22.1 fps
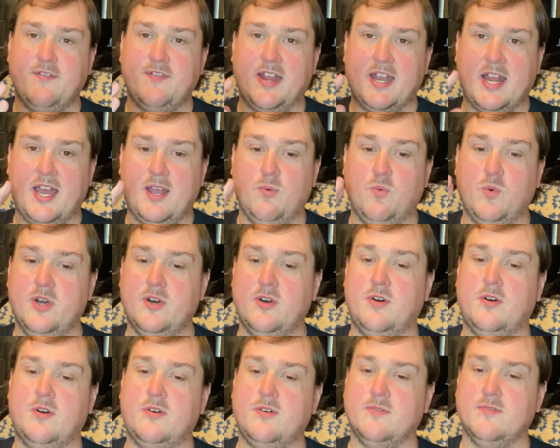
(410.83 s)
And I
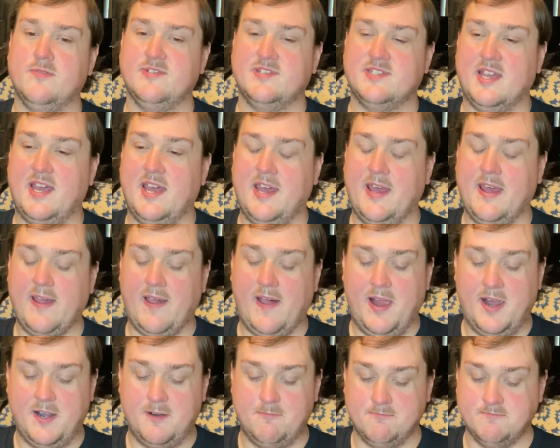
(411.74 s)
will say
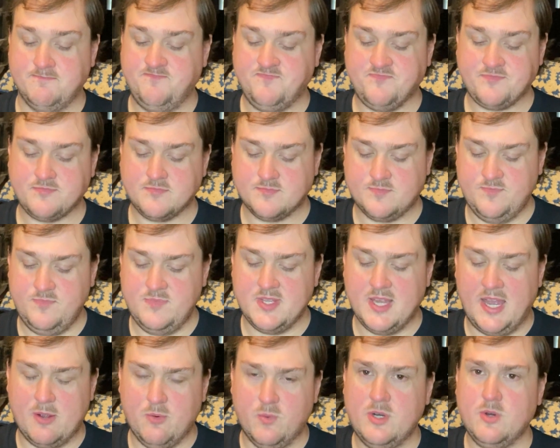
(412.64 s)

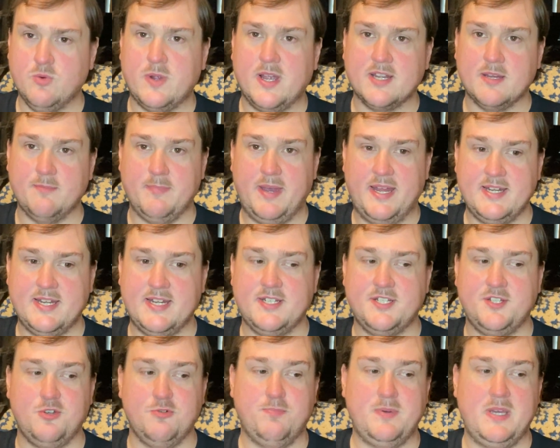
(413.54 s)
I will recommend it
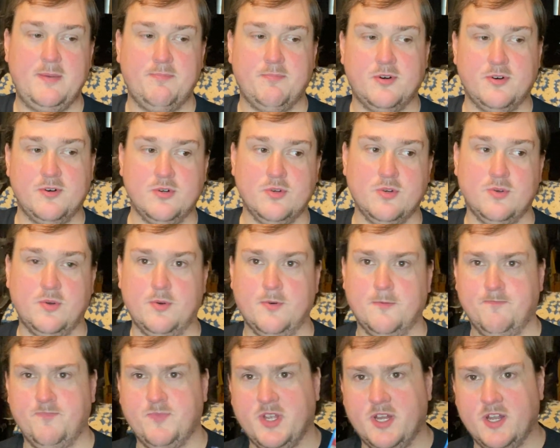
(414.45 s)
to people who